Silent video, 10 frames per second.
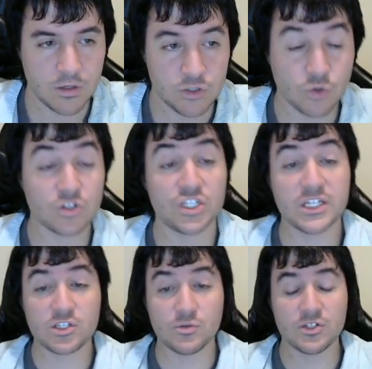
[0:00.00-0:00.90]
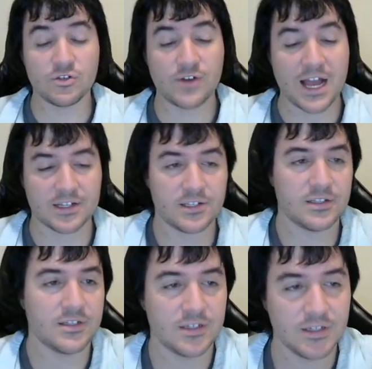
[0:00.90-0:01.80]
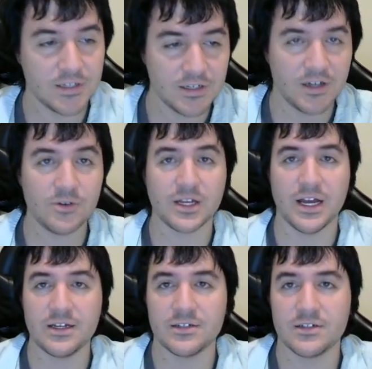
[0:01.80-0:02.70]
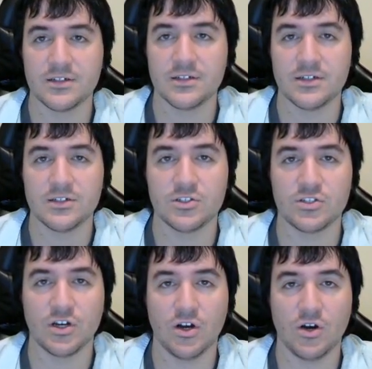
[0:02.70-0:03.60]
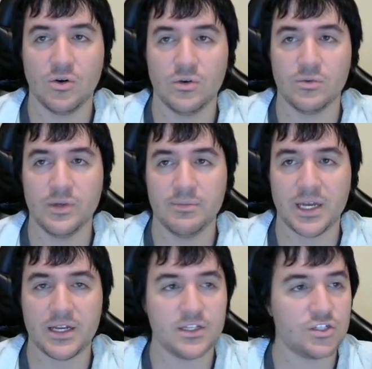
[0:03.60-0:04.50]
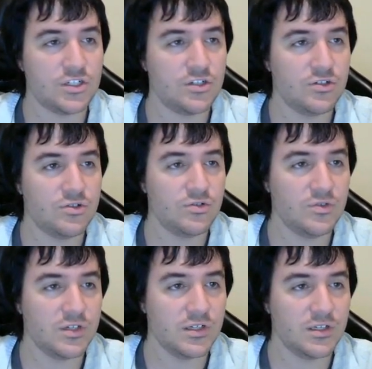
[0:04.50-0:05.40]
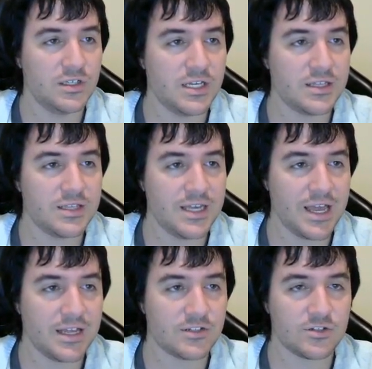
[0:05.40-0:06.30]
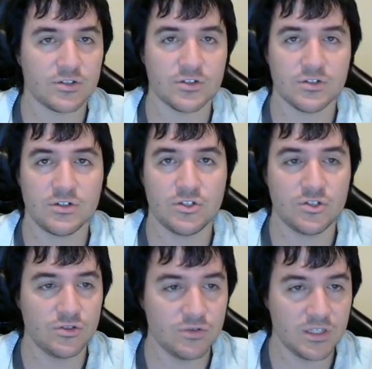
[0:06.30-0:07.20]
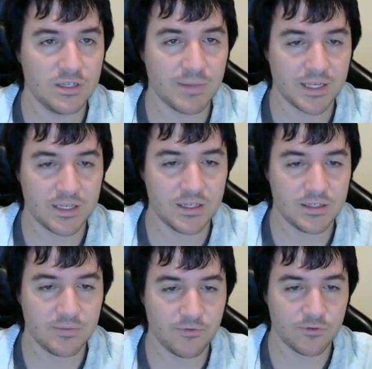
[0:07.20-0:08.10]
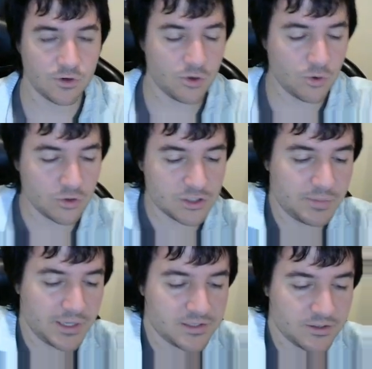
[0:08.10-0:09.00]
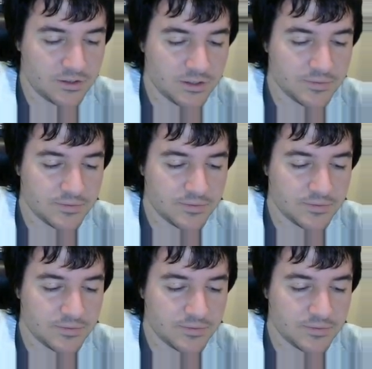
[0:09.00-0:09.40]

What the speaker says: George Gist was correct. Okay, so we managed to get the answer to the My Kingdom for a Horse puzzle.